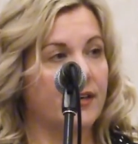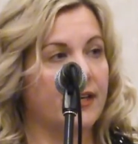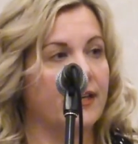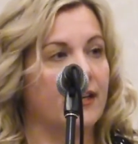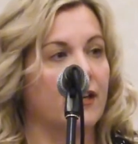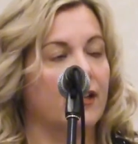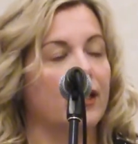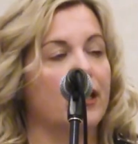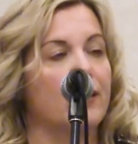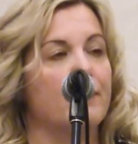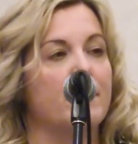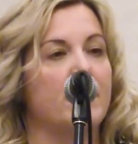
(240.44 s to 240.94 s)
and
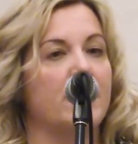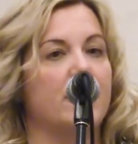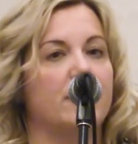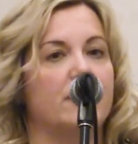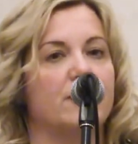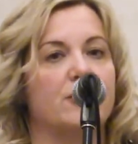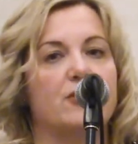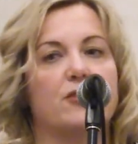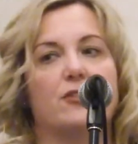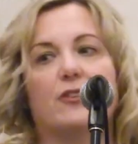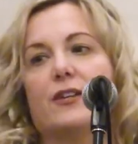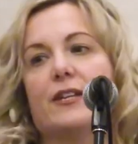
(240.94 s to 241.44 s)
are
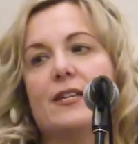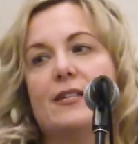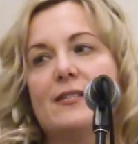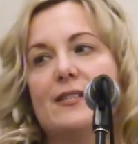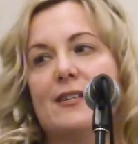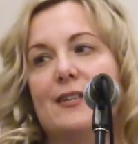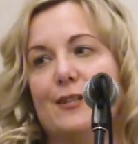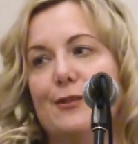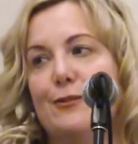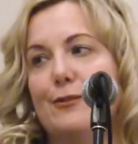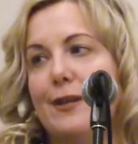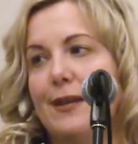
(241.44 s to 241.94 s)
committed to their
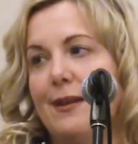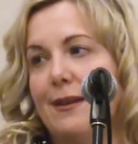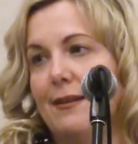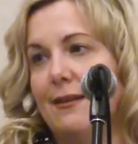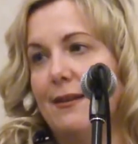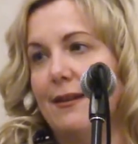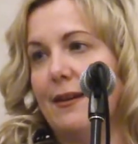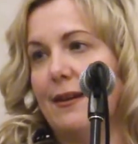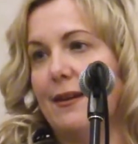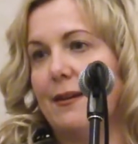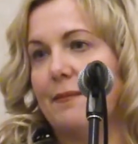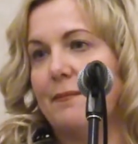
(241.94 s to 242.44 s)
continued
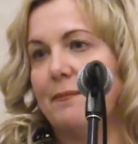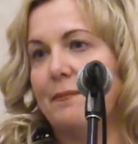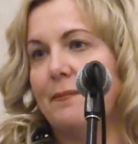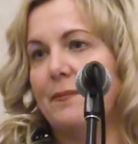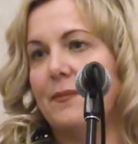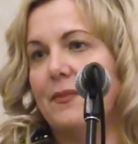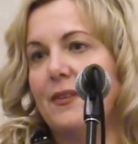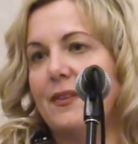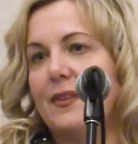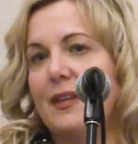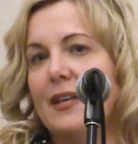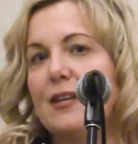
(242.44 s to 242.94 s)
healing.
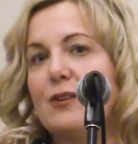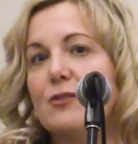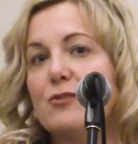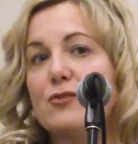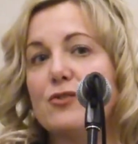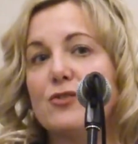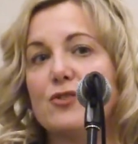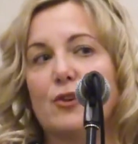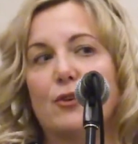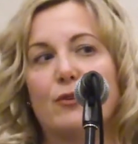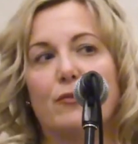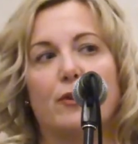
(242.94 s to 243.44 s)
Thank you
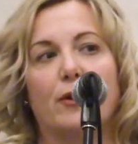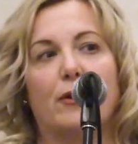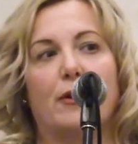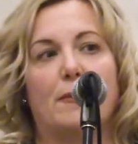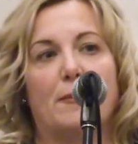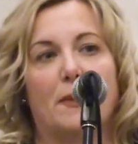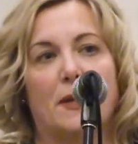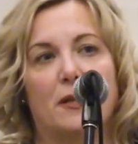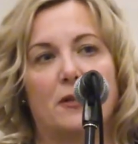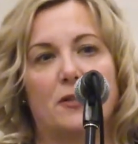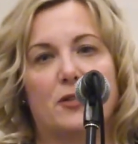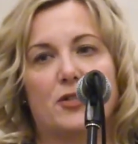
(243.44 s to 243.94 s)
so very
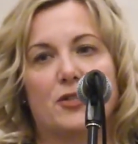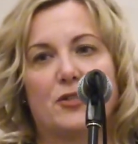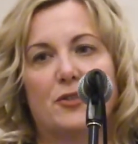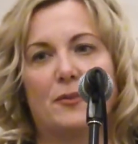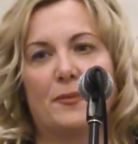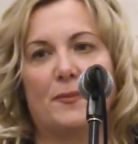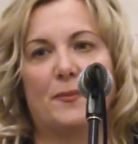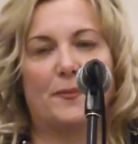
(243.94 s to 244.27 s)
much.